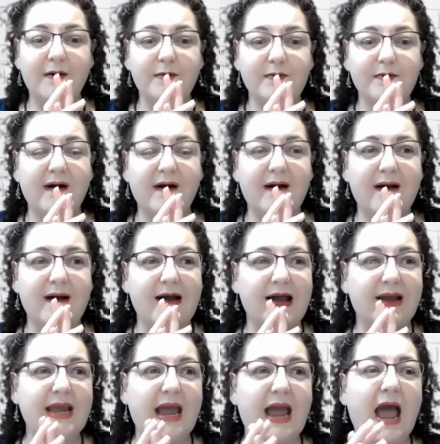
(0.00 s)
um,
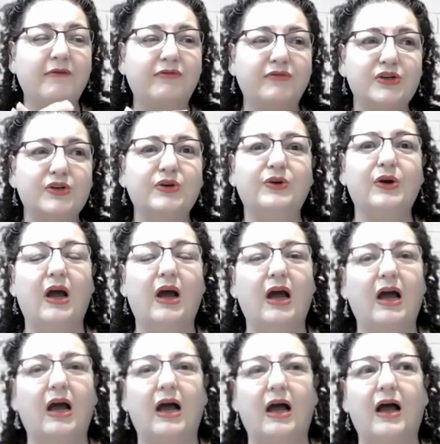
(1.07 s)
yeah, after
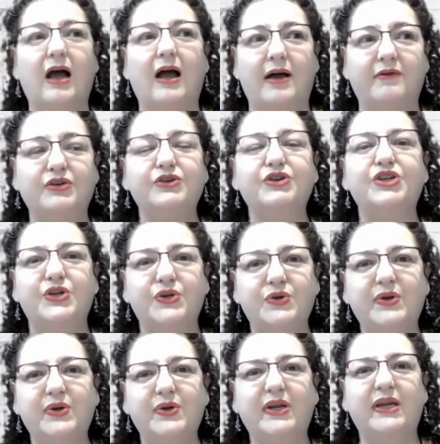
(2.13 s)
uh, after
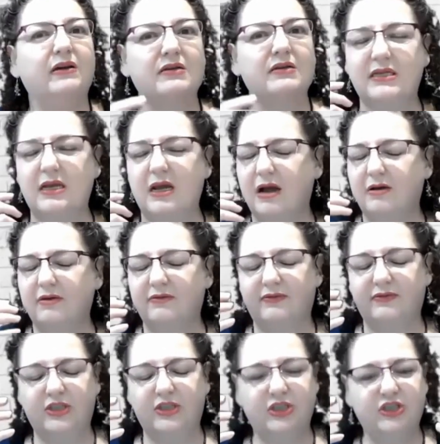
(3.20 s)
two years
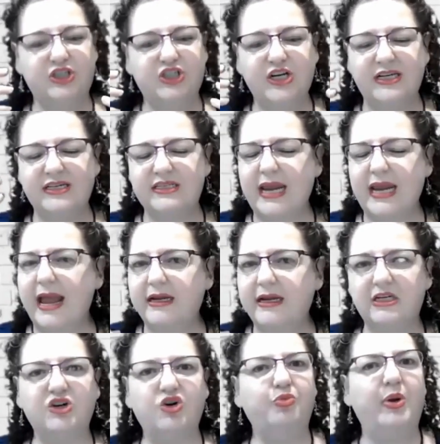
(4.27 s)
of just
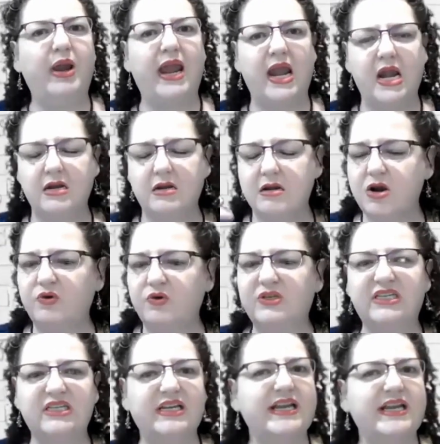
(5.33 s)
head to toe pain,
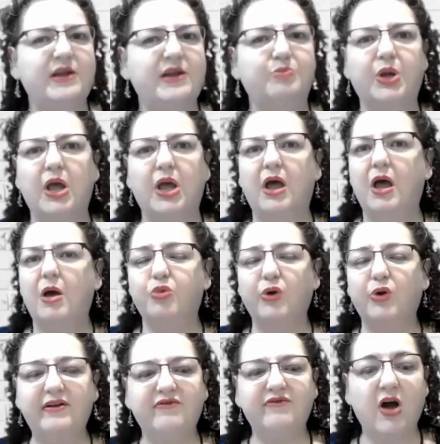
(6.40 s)
no sleep,
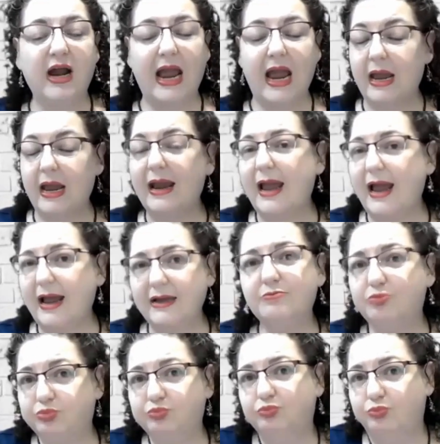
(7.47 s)
brain fog, I, I
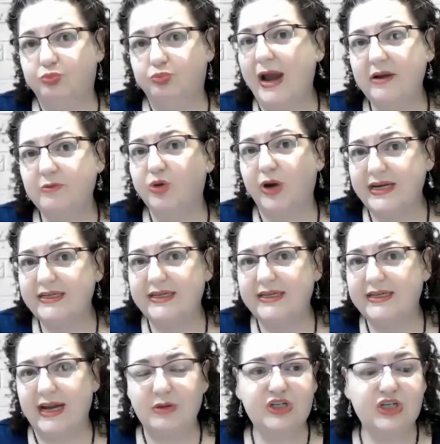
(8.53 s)
had I had brain
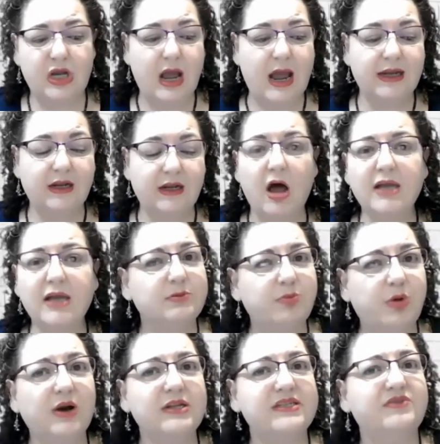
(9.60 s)
damage. I
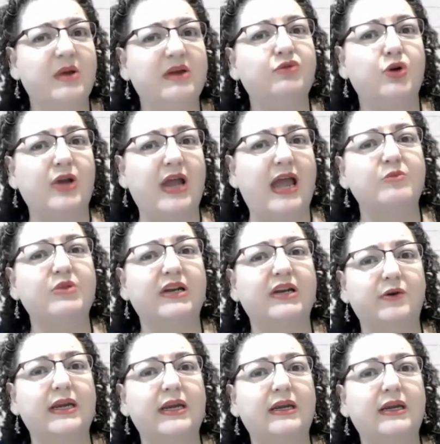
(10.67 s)
lost parts of my
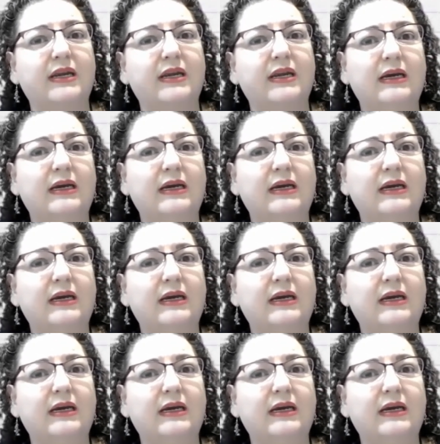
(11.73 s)
vocabulary.